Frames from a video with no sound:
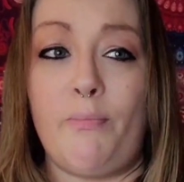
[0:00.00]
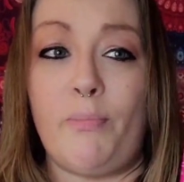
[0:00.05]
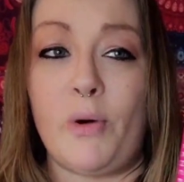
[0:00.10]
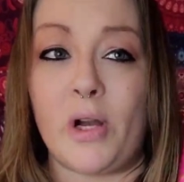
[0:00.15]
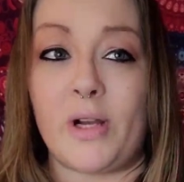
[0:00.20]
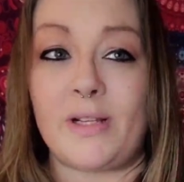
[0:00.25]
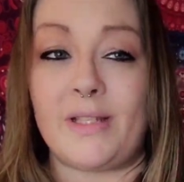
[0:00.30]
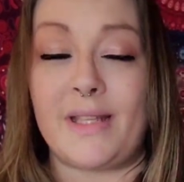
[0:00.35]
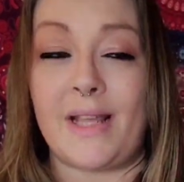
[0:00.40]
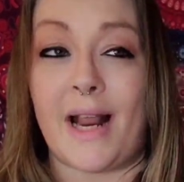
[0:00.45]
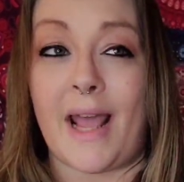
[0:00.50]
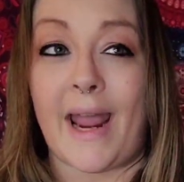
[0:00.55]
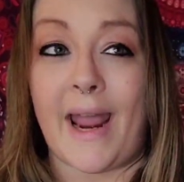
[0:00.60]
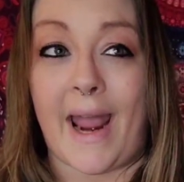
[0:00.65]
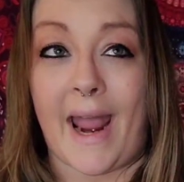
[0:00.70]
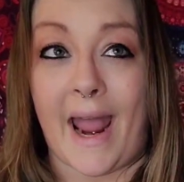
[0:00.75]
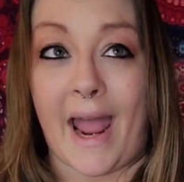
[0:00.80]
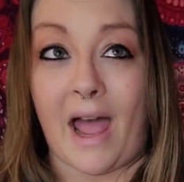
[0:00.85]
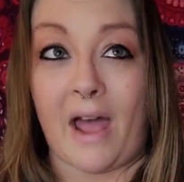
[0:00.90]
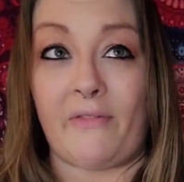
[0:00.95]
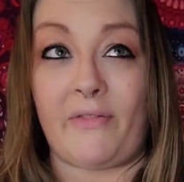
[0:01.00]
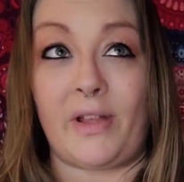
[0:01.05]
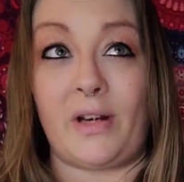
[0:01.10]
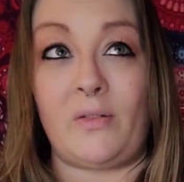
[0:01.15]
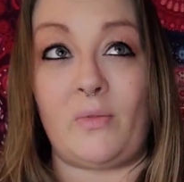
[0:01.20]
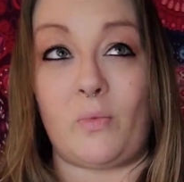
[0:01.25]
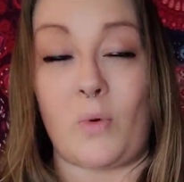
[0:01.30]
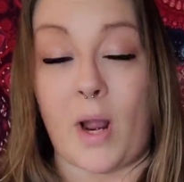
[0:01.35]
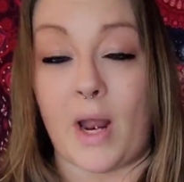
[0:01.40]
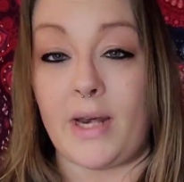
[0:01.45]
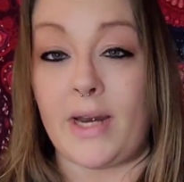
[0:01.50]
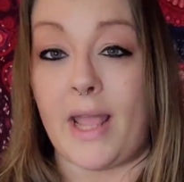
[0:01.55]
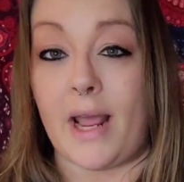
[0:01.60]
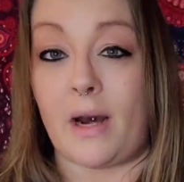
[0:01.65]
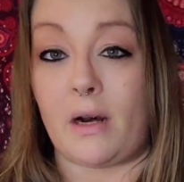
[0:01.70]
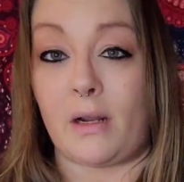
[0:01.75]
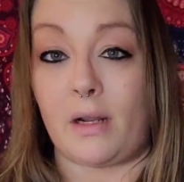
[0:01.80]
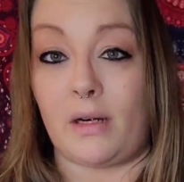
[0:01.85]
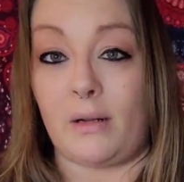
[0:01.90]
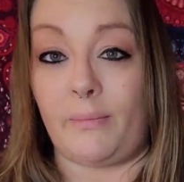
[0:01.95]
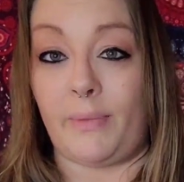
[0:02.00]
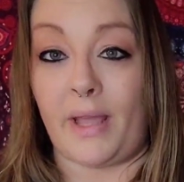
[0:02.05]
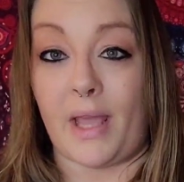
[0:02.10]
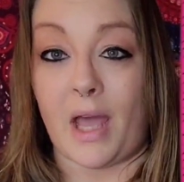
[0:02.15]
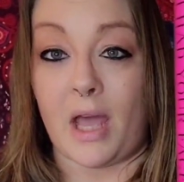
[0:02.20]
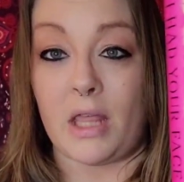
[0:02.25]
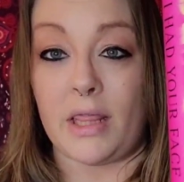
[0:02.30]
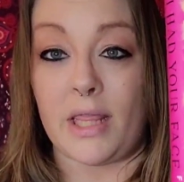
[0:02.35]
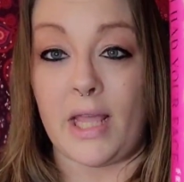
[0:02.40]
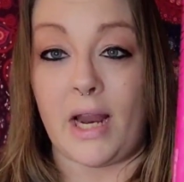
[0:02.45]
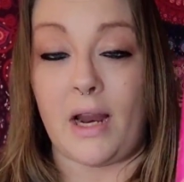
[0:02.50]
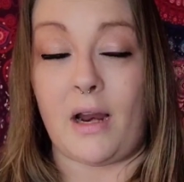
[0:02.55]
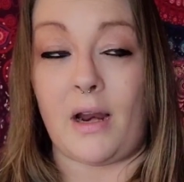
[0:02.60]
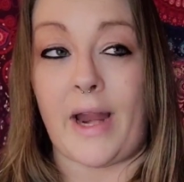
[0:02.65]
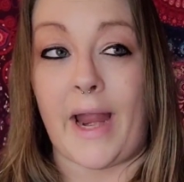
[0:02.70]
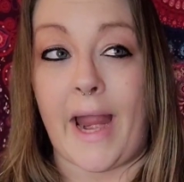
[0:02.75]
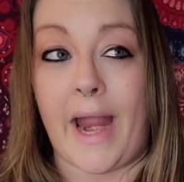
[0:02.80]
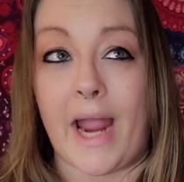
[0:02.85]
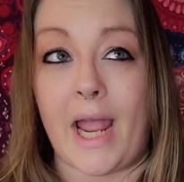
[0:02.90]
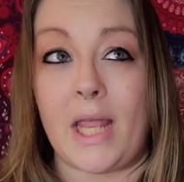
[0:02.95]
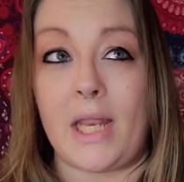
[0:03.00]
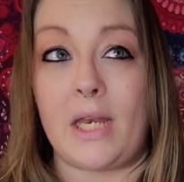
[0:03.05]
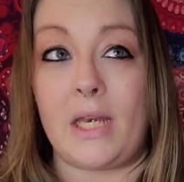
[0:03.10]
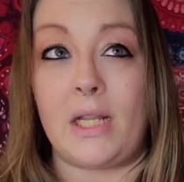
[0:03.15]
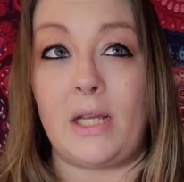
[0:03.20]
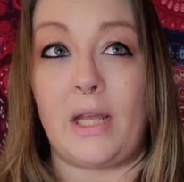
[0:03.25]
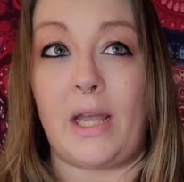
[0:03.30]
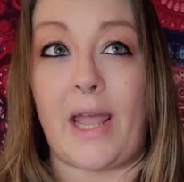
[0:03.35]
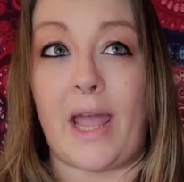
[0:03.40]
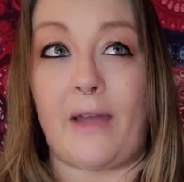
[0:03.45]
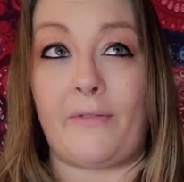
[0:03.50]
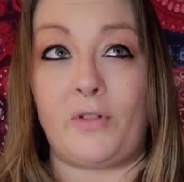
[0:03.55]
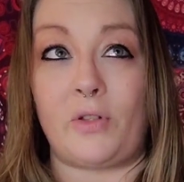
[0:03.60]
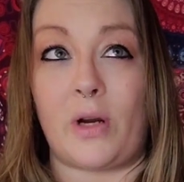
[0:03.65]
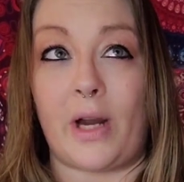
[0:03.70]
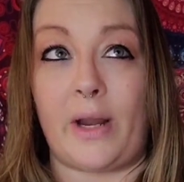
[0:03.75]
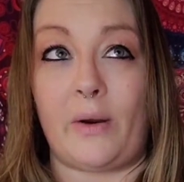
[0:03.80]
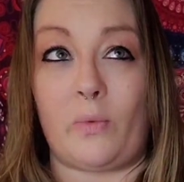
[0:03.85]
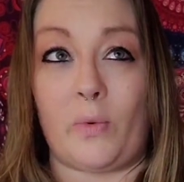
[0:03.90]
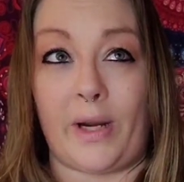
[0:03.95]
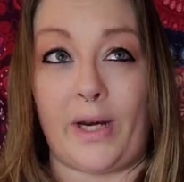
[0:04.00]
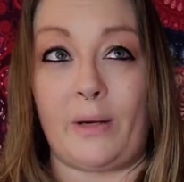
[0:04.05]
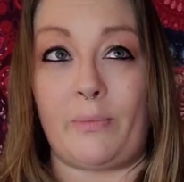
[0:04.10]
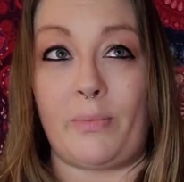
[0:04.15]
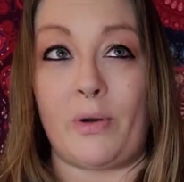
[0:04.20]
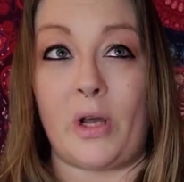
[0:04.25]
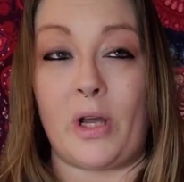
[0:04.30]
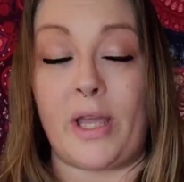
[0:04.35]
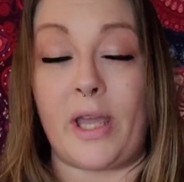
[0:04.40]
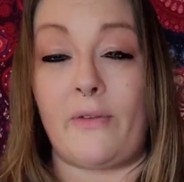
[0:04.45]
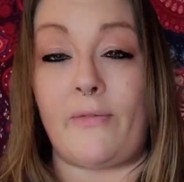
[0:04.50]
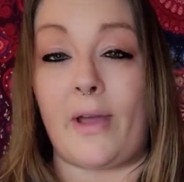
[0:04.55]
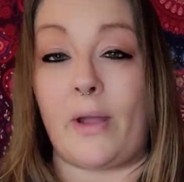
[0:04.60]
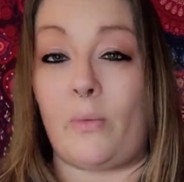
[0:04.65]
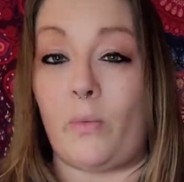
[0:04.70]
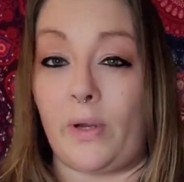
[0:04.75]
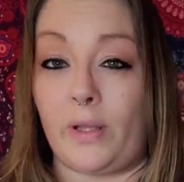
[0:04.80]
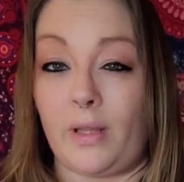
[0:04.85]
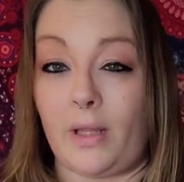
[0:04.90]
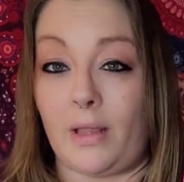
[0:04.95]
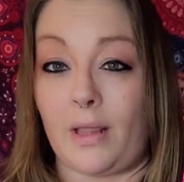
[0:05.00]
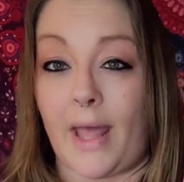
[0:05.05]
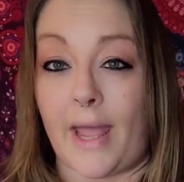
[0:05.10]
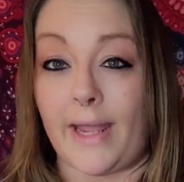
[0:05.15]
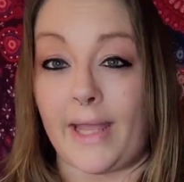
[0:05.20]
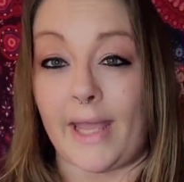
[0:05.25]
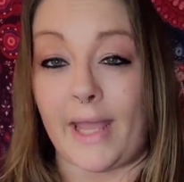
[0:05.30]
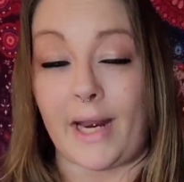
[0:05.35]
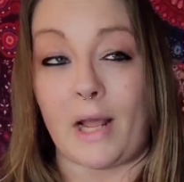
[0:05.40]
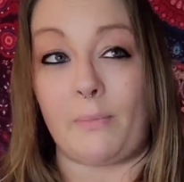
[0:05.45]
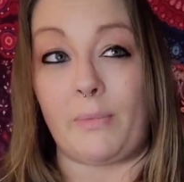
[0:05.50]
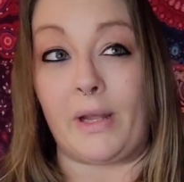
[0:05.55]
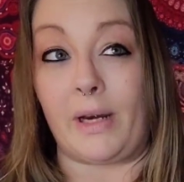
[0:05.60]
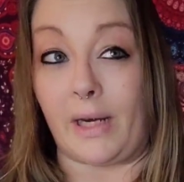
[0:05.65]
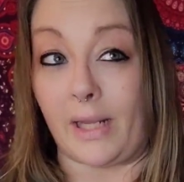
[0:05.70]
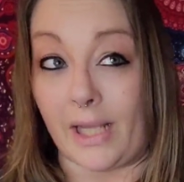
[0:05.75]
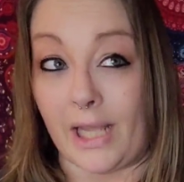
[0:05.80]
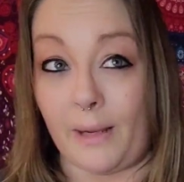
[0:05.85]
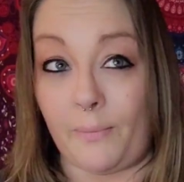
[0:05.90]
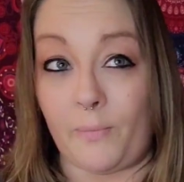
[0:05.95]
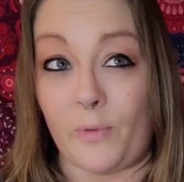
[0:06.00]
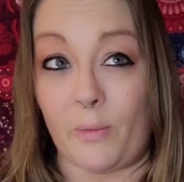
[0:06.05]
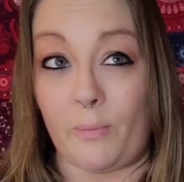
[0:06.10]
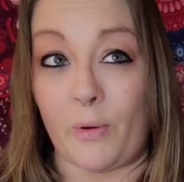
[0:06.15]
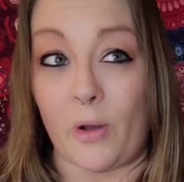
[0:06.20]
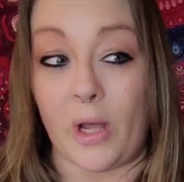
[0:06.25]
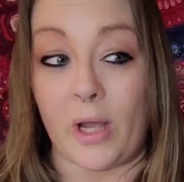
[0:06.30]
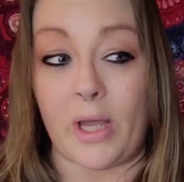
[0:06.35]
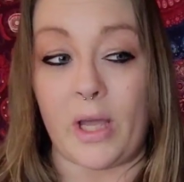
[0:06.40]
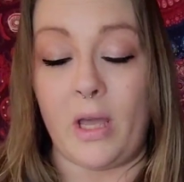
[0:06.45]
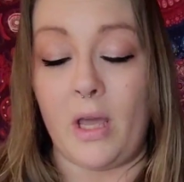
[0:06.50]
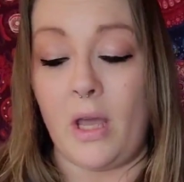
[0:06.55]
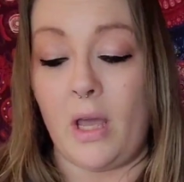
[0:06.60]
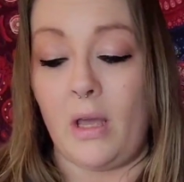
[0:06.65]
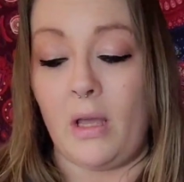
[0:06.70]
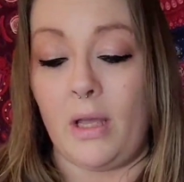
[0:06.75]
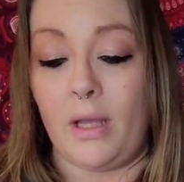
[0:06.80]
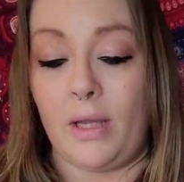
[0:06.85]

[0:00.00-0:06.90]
books that I haven't read yet are going to be on there. And after I read a book, if I really like it, I'm going to keep the book.